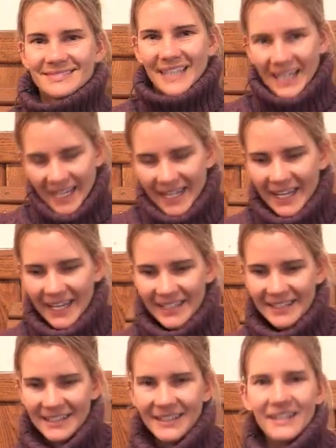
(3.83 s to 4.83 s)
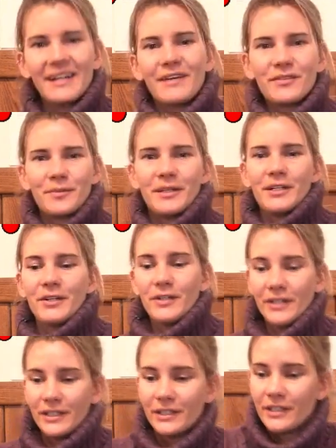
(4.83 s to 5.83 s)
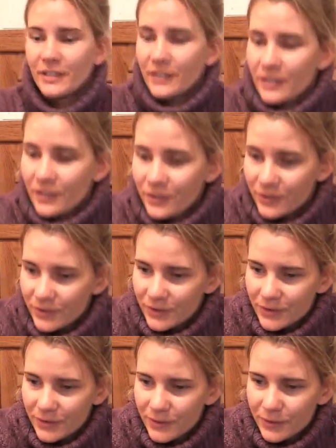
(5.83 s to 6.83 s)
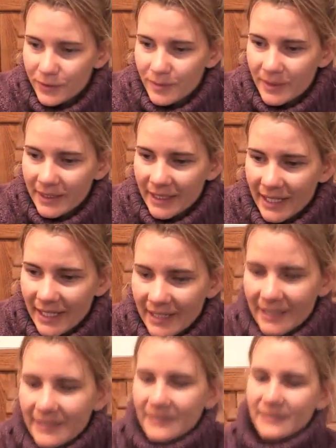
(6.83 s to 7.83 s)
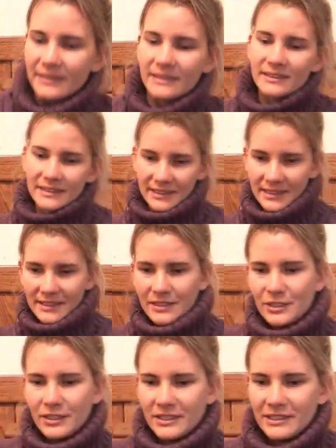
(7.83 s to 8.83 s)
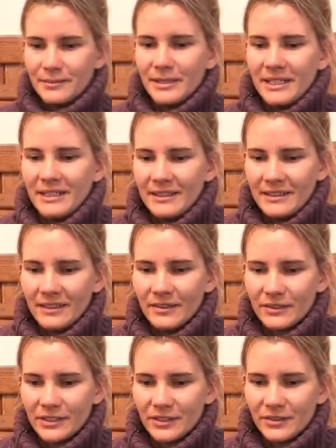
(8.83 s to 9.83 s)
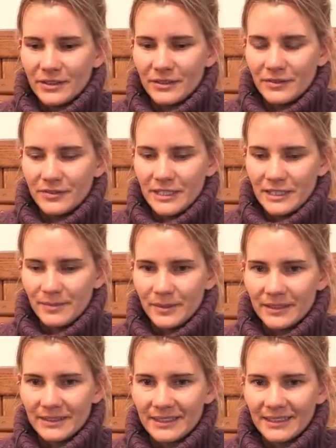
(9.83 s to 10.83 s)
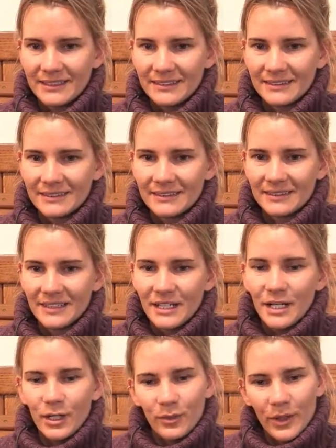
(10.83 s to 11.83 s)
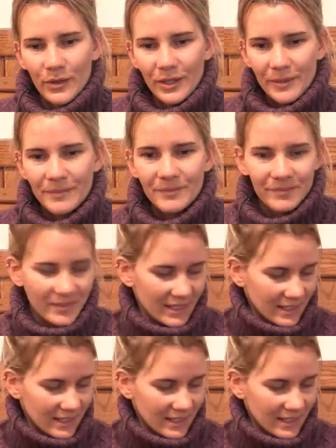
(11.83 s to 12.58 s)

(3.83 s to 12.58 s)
Hey, everybody on YouTube and in just a minute, also on Facebook. Welcome.